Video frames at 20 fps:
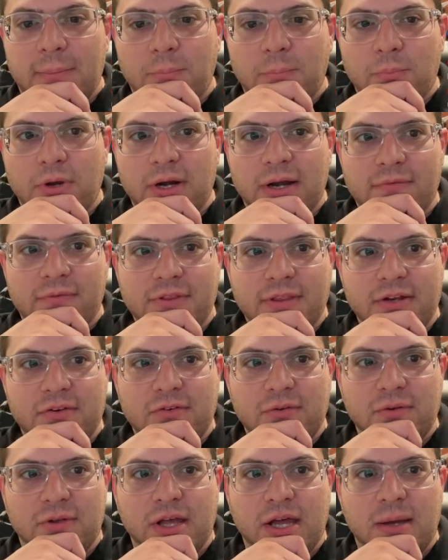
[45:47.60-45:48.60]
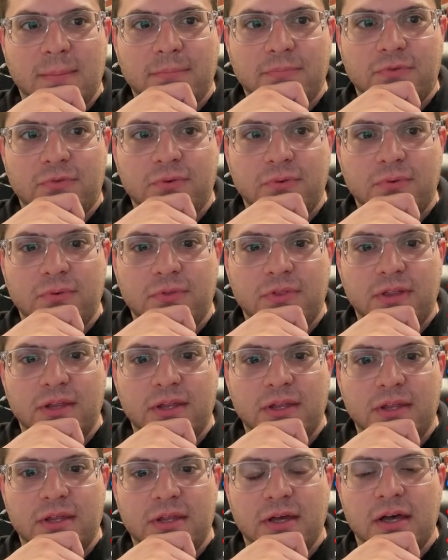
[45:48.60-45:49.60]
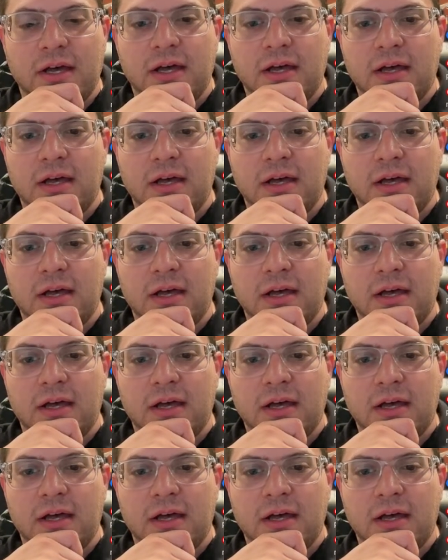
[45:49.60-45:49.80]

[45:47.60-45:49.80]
Whenever they do come to the